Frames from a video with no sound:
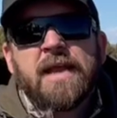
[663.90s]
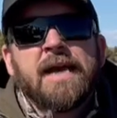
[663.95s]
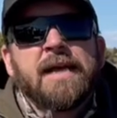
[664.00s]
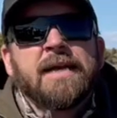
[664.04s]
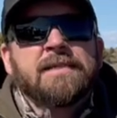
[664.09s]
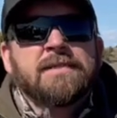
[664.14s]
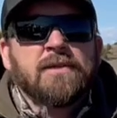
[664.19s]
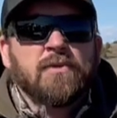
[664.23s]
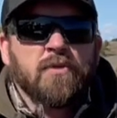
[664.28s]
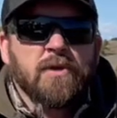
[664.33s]

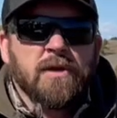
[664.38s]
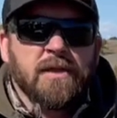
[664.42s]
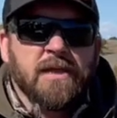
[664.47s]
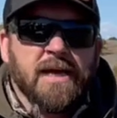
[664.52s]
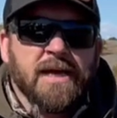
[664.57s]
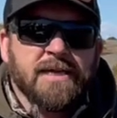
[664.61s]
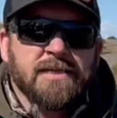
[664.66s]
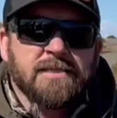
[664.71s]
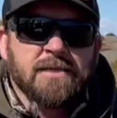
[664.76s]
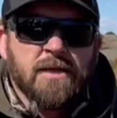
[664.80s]
eyes and
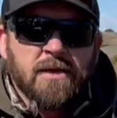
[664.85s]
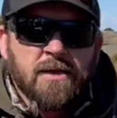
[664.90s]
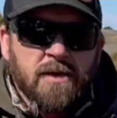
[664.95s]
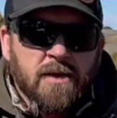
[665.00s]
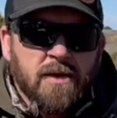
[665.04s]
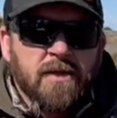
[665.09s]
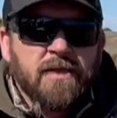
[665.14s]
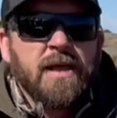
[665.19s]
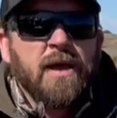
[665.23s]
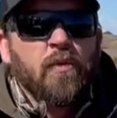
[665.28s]
realize
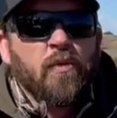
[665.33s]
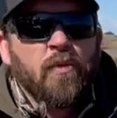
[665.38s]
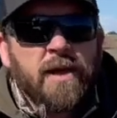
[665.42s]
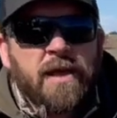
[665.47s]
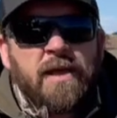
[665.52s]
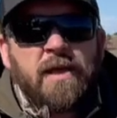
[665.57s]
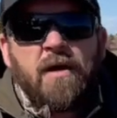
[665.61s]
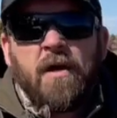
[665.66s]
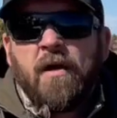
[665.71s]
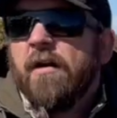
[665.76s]
that
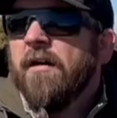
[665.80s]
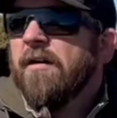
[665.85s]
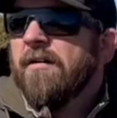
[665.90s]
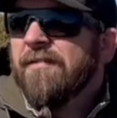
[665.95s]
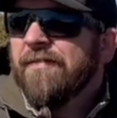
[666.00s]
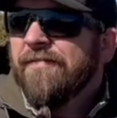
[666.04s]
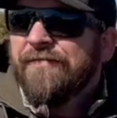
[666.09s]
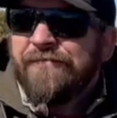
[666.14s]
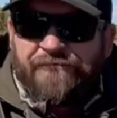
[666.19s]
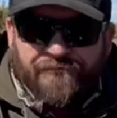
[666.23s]
we
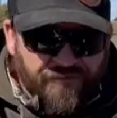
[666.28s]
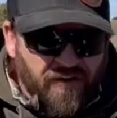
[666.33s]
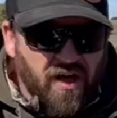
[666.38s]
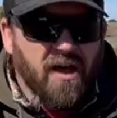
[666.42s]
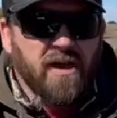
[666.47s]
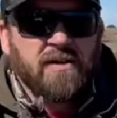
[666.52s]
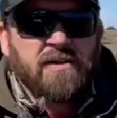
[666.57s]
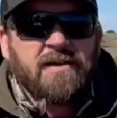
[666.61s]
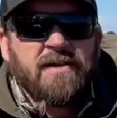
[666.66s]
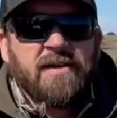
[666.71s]
are
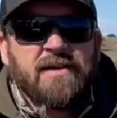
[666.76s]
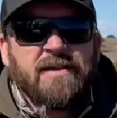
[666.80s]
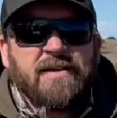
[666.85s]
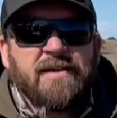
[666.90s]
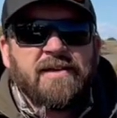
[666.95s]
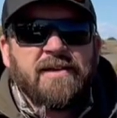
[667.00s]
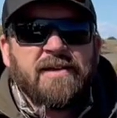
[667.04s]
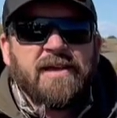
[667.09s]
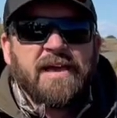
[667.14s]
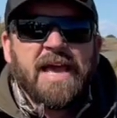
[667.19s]
fucked
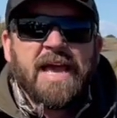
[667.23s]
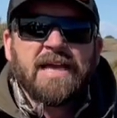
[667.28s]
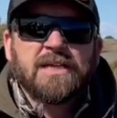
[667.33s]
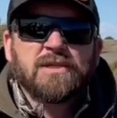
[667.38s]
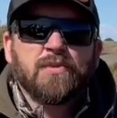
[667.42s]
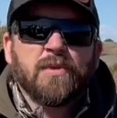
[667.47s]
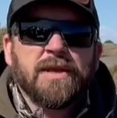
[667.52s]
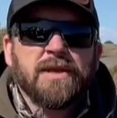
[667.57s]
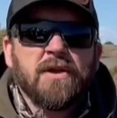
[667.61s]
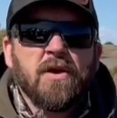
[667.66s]

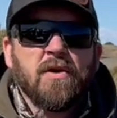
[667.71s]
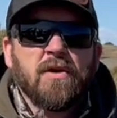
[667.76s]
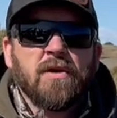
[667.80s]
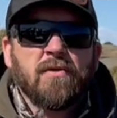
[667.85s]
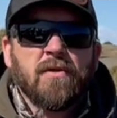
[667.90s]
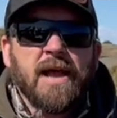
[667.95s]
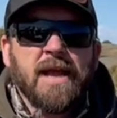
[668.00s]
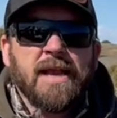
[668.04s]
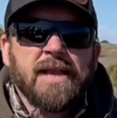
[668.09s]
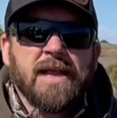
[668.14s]
as we know it
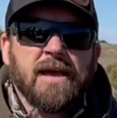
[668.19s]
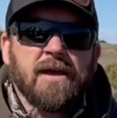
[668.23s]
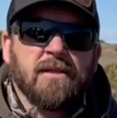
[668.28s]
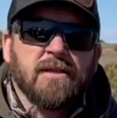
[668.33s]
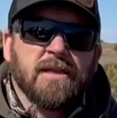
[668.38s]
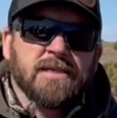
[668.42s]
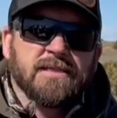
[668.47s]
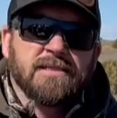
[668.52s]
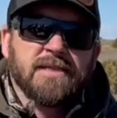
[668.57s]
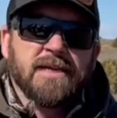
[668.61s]
right now, lest